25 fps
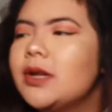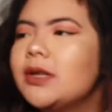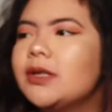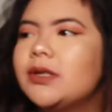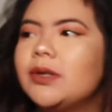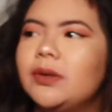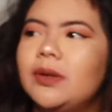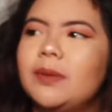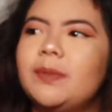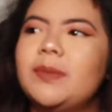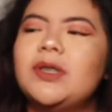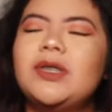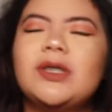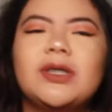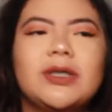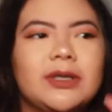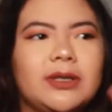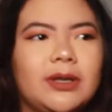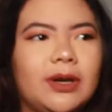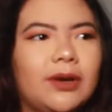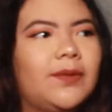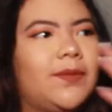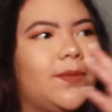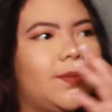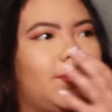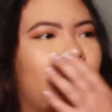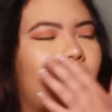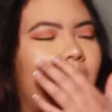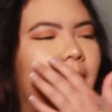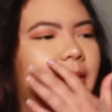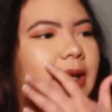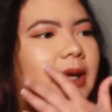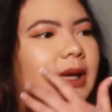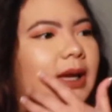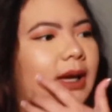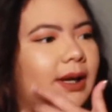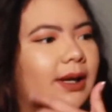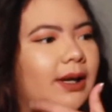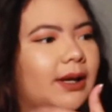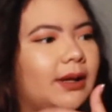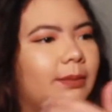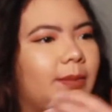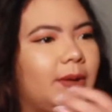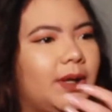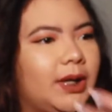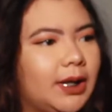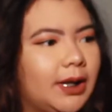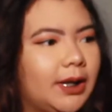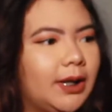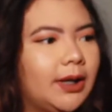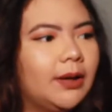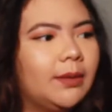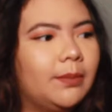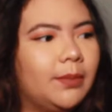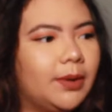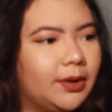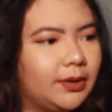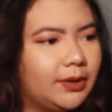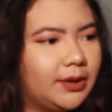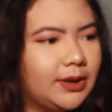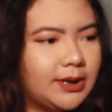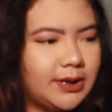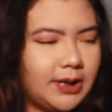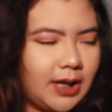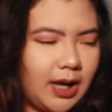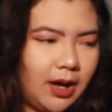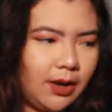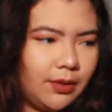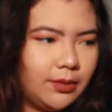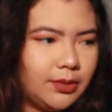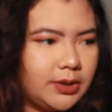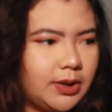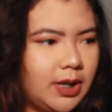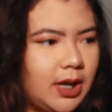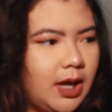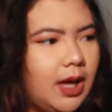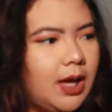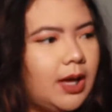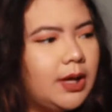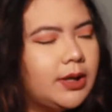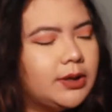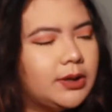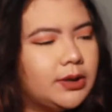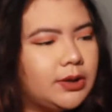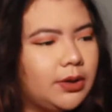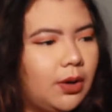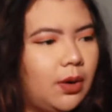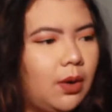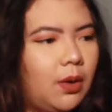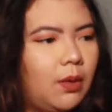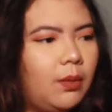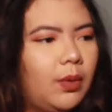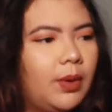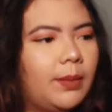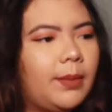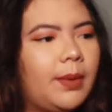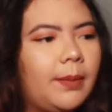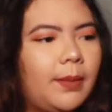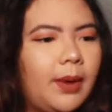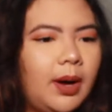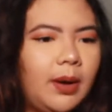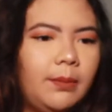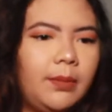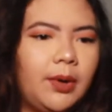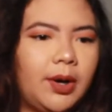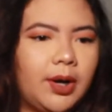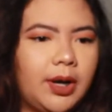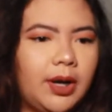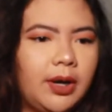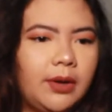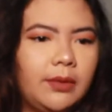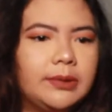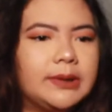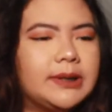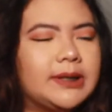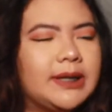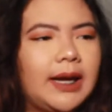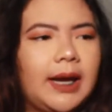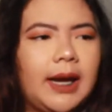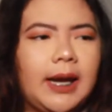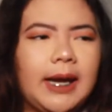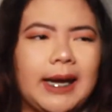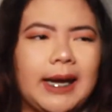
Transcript: So let me just start from the beginning about this house. So when my mom bought it, it was like